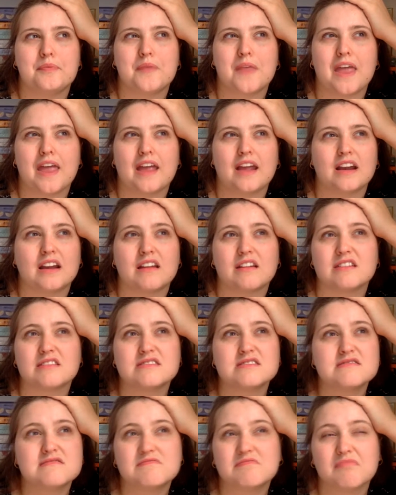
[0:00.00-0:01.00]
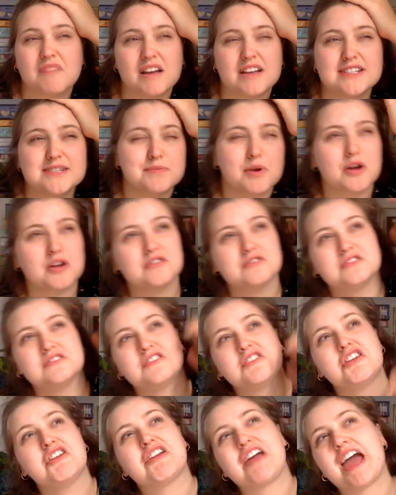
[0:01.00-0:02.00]
England, I suppose, in
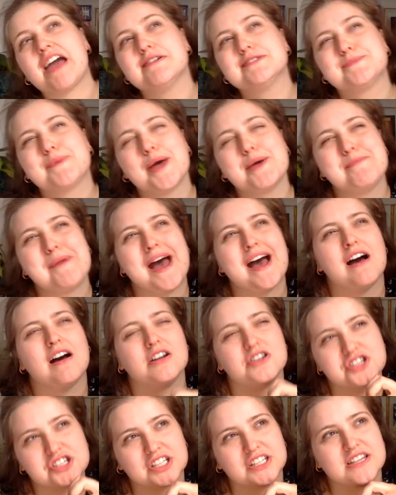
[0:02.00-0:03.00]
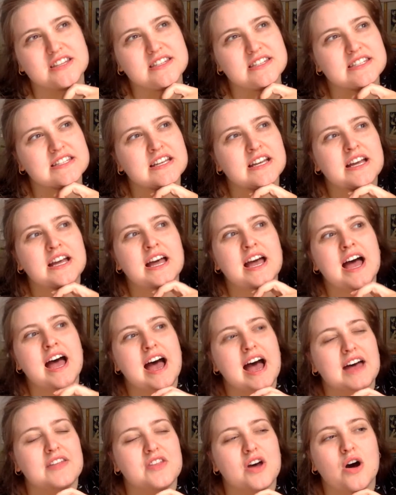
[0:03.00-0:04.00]
the UK. It was by Pat Hutchins.
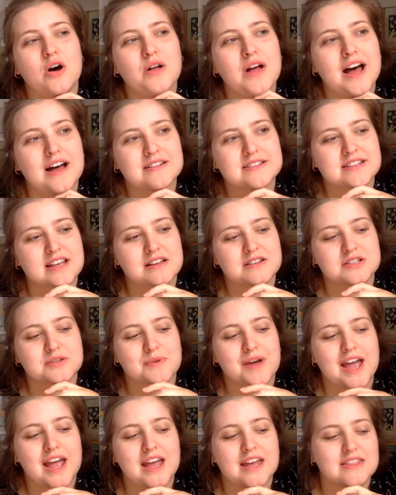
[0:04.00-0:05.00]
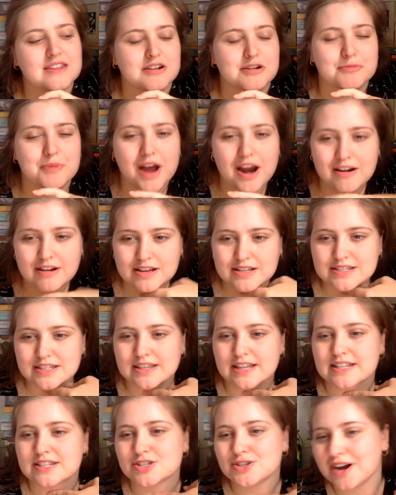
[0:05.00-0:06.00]
And the whole house sails away, and there are pirates and
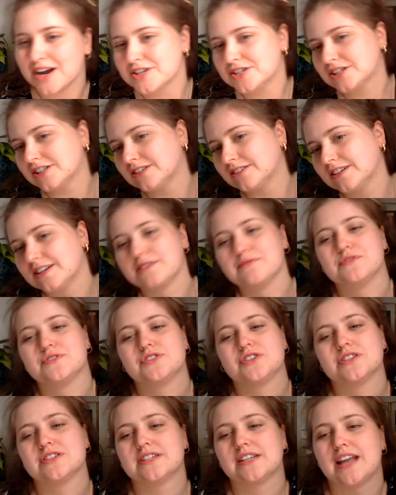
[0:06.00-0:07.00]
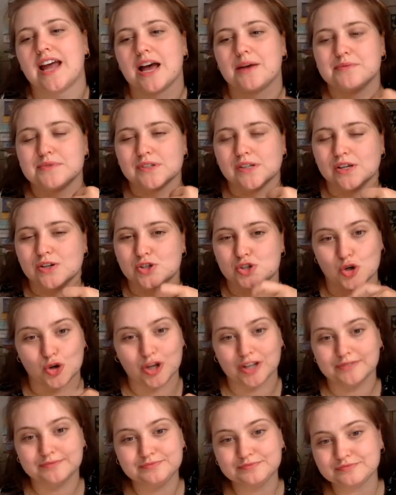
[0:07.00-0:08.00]
there's treasure, and it was just an absolute
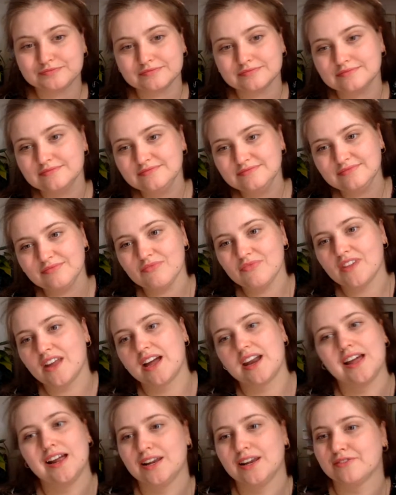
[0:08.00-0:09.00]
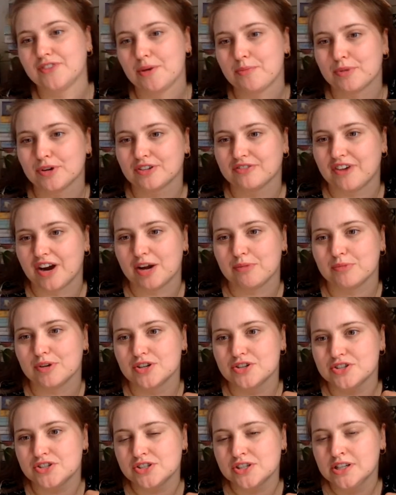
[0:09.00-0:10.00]
joy. And I love that book very
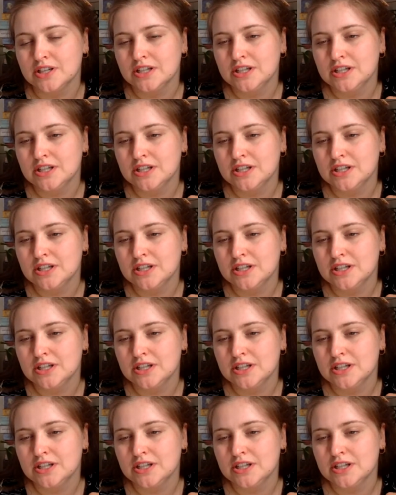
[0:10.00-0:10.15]
much.